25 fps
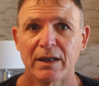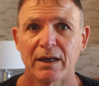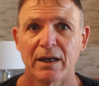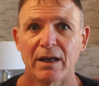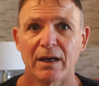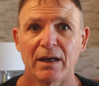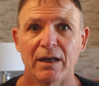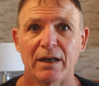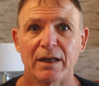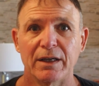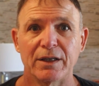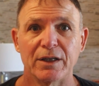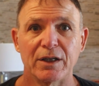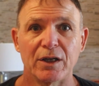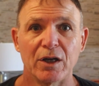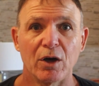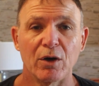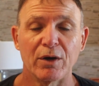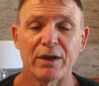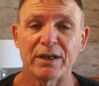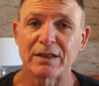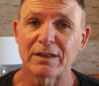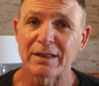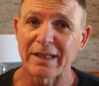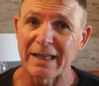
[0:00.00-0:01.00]

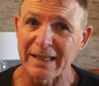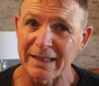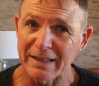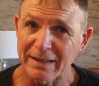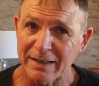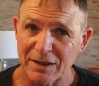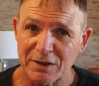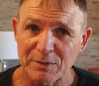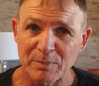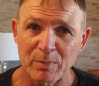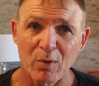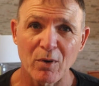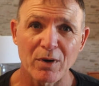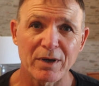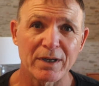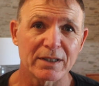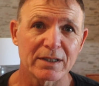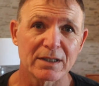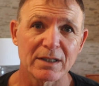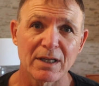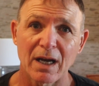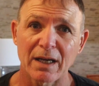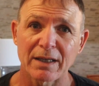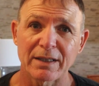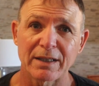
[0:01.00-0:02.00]
And at this point,
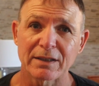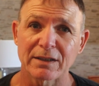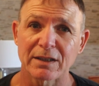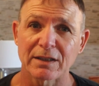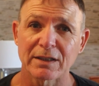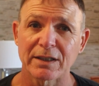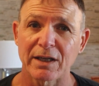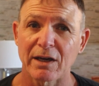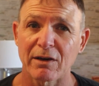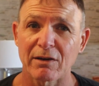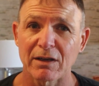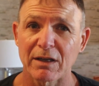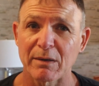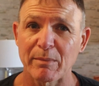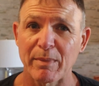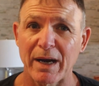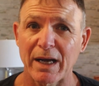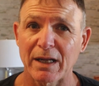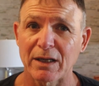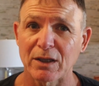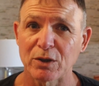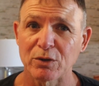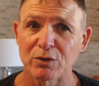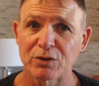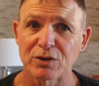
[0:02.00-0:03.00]
it's not necessarily
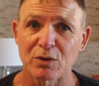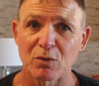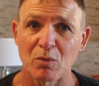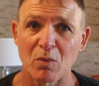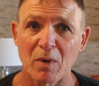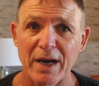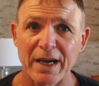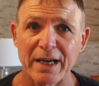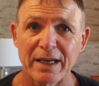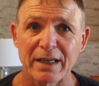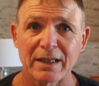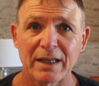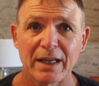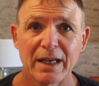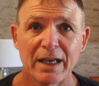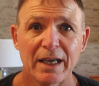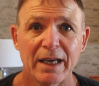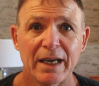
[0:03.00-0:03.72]
about losing weight.